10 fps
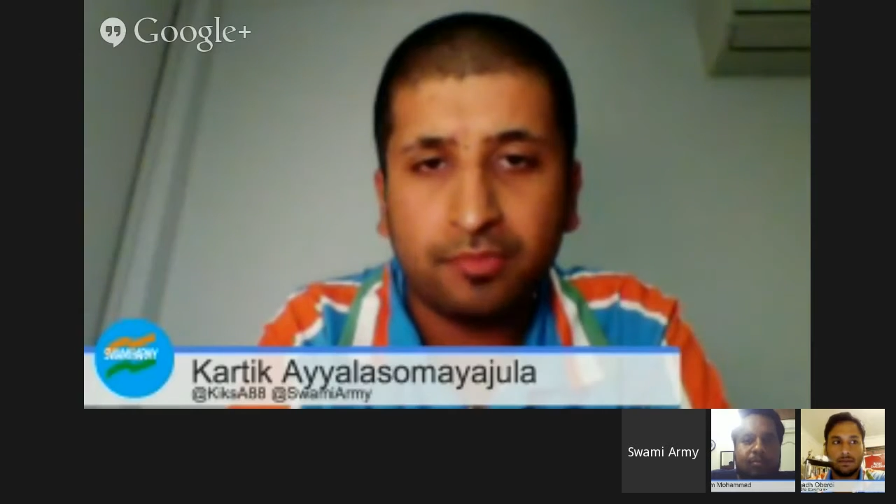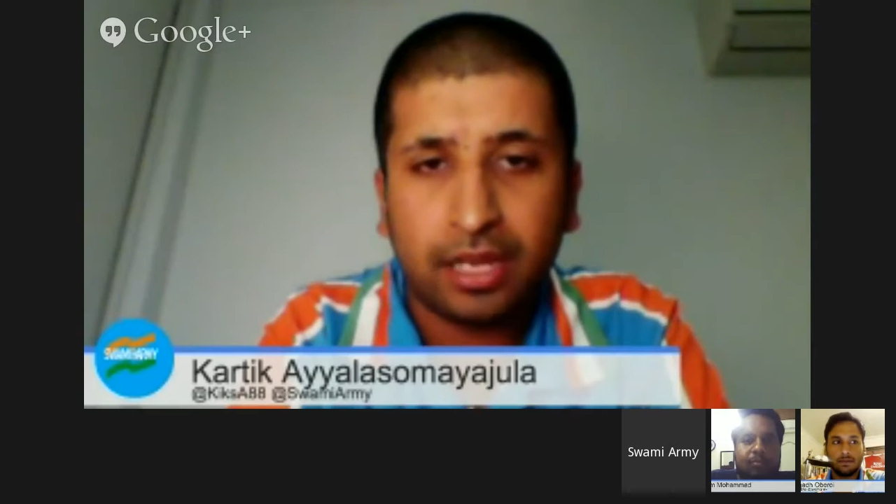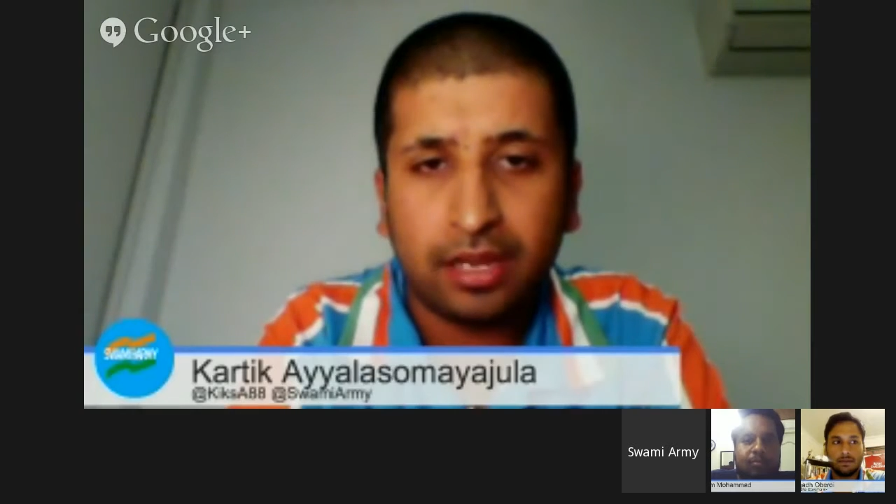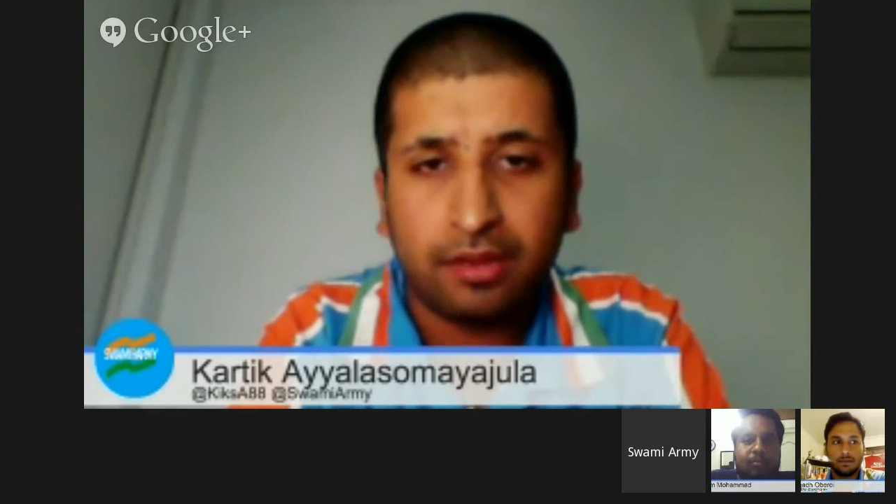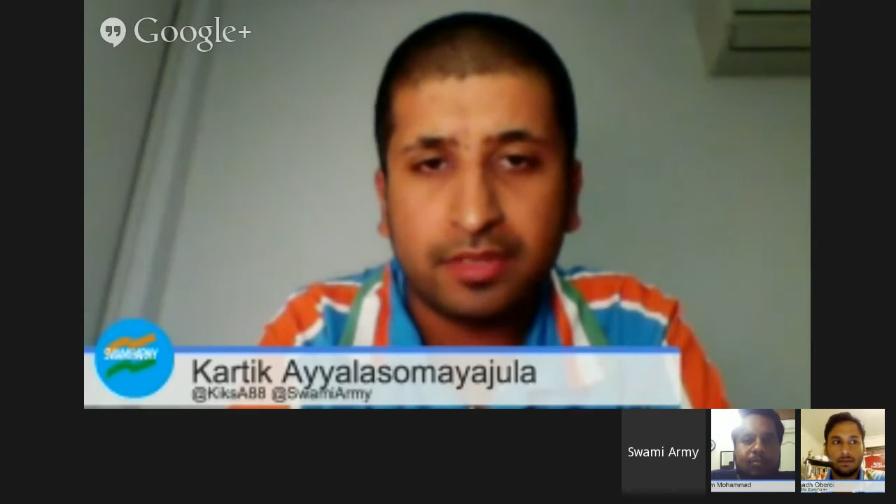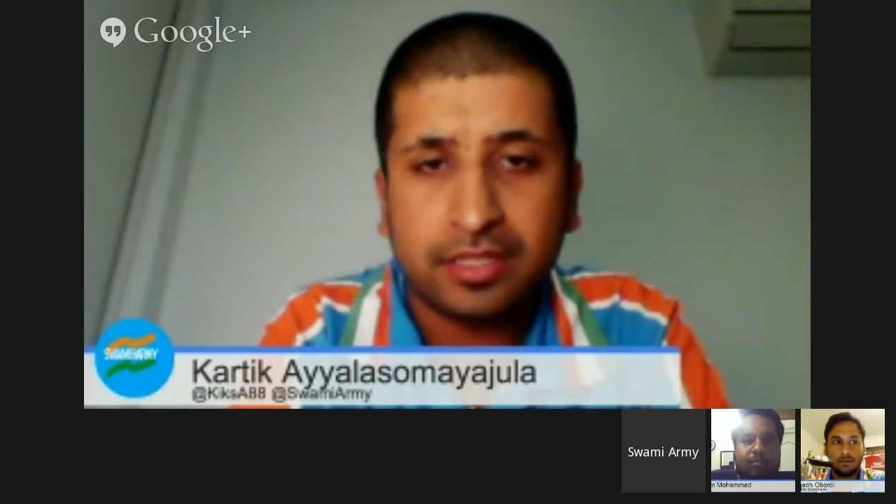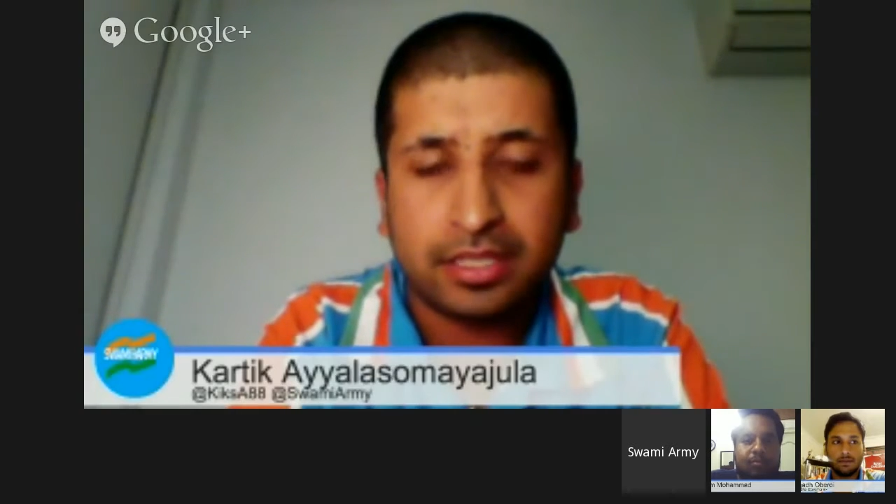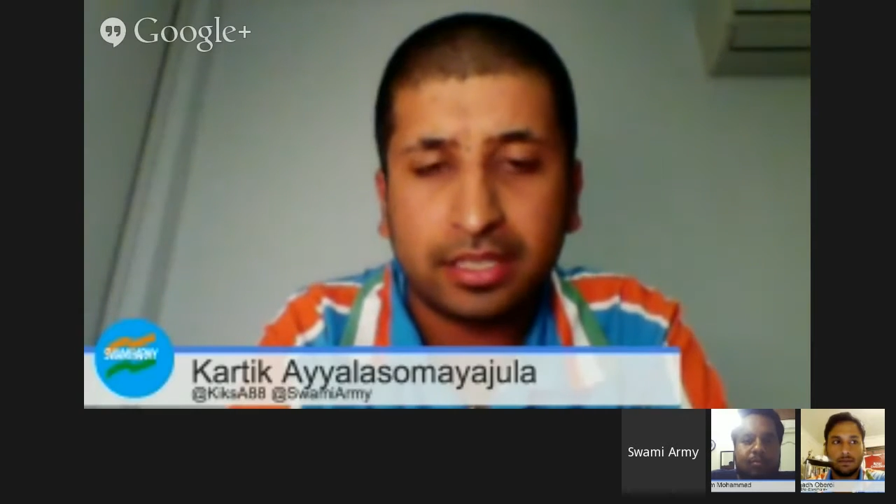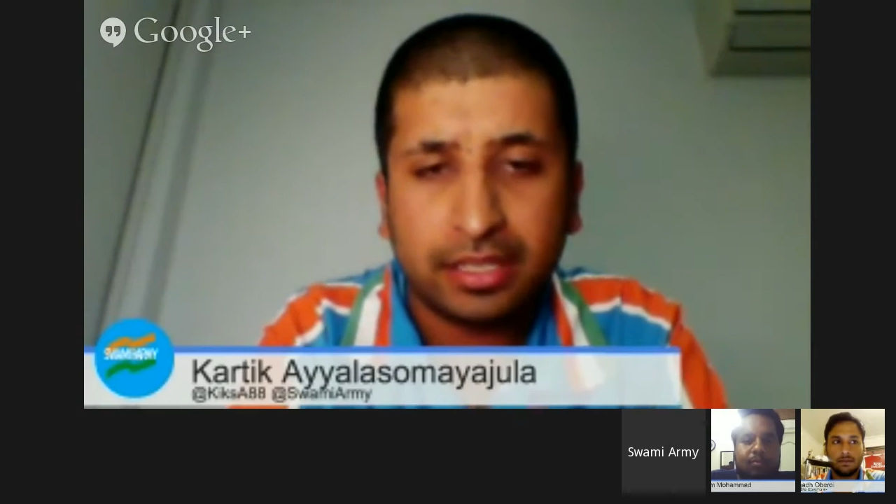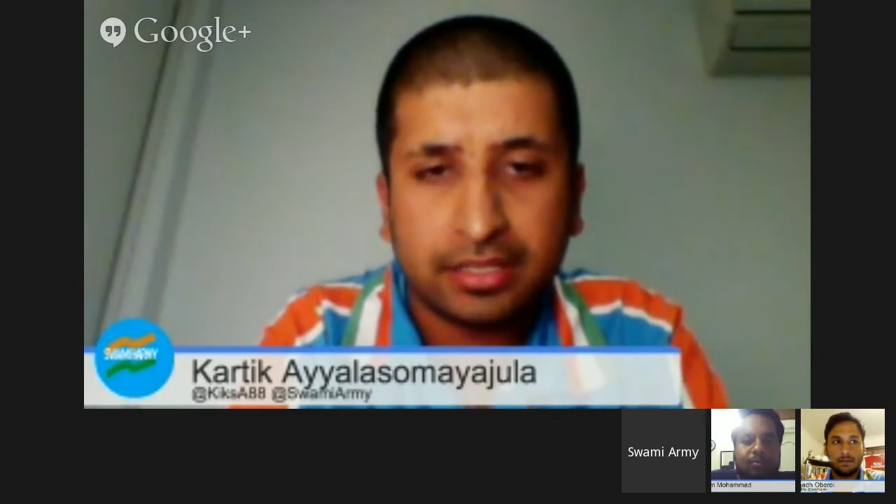
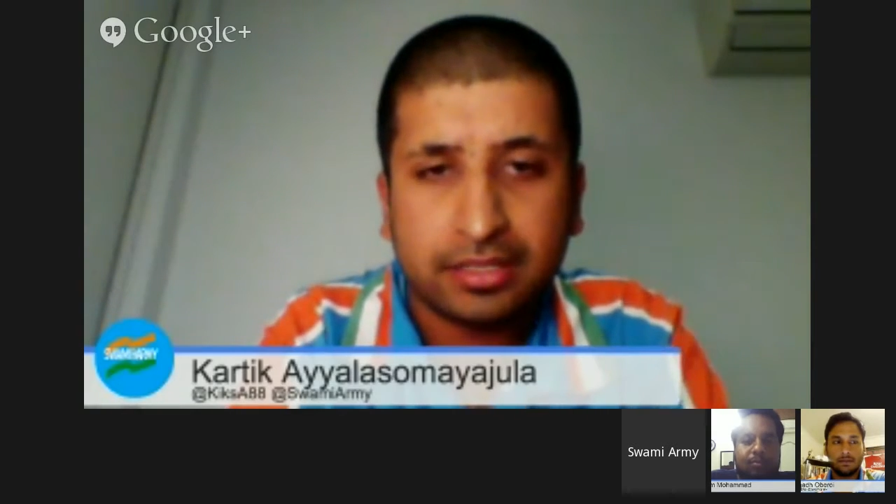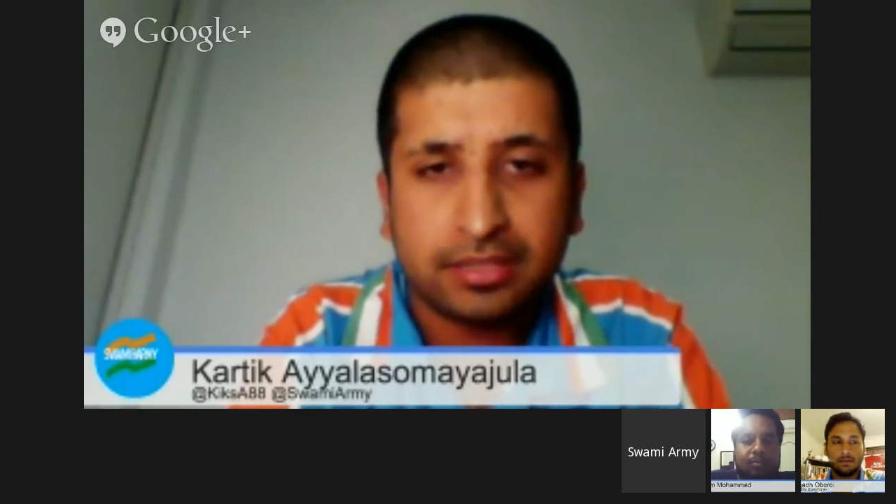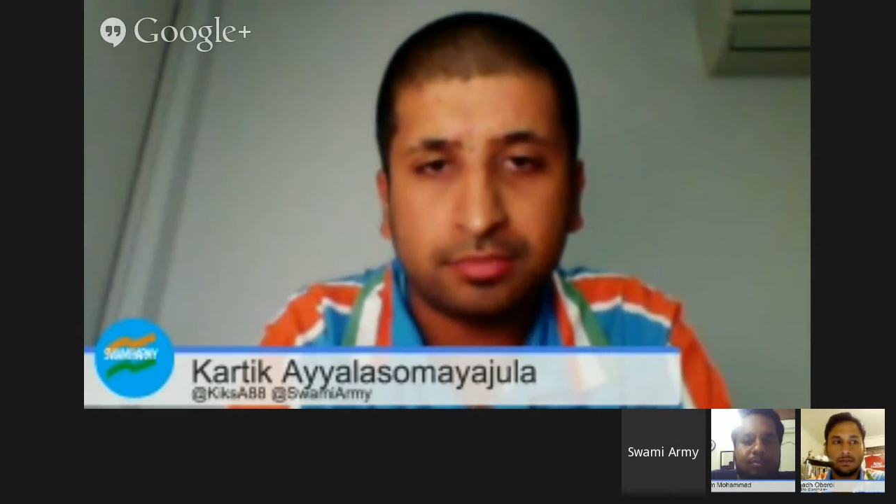Obviously,